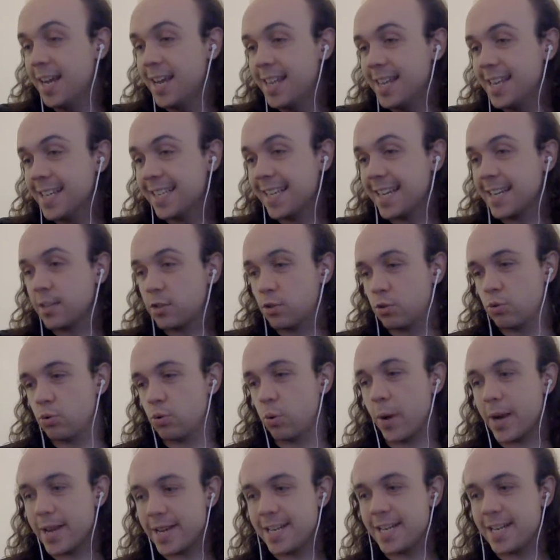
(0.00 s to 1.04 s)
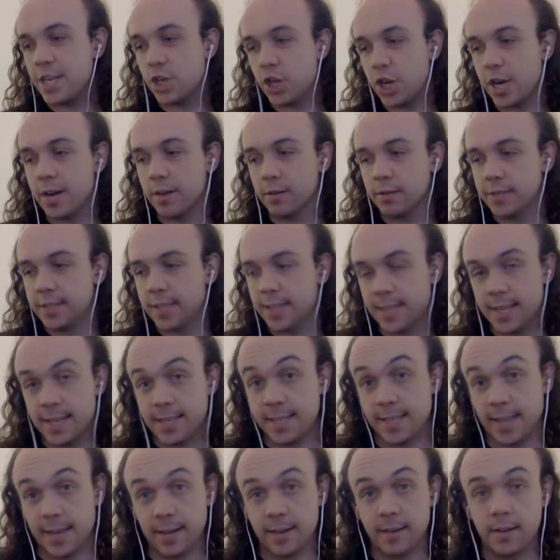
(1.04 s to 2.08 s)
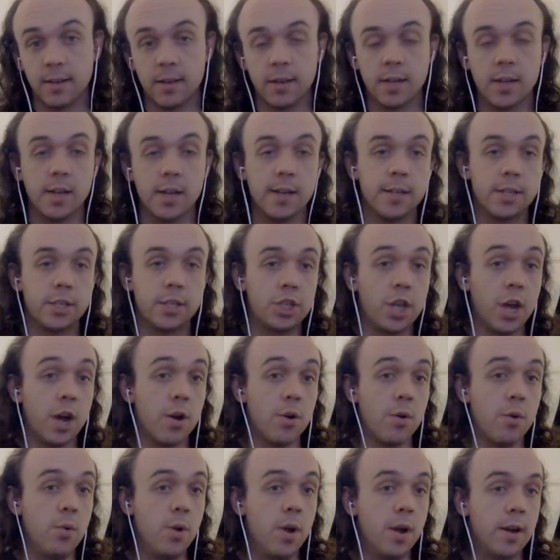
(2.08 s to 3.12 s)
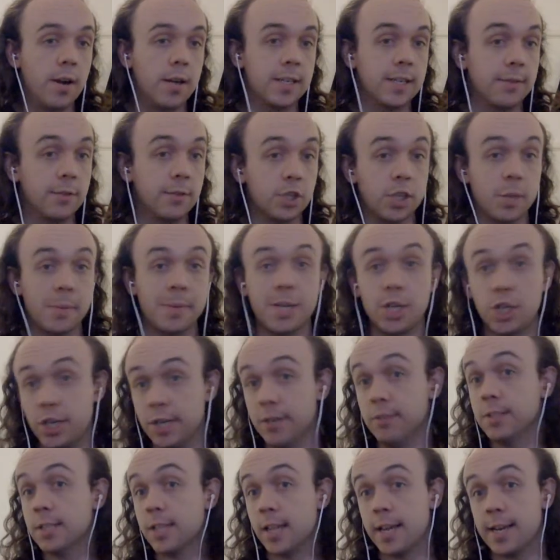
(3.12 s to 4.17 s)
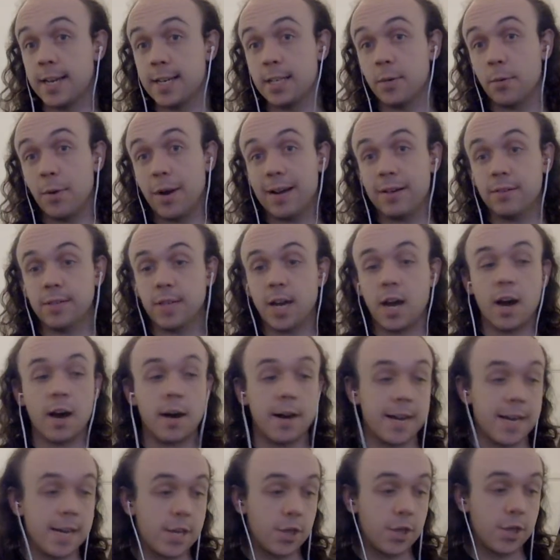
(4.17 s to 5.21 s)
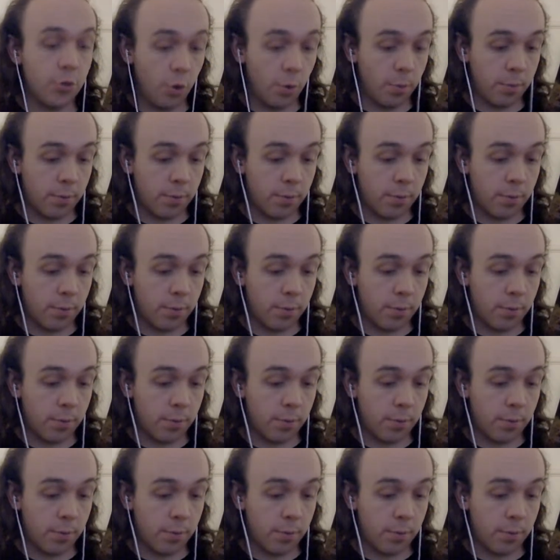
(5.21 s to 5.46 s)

There's like 20 shields in this thing. So, because I've got so many shields lying around, my thought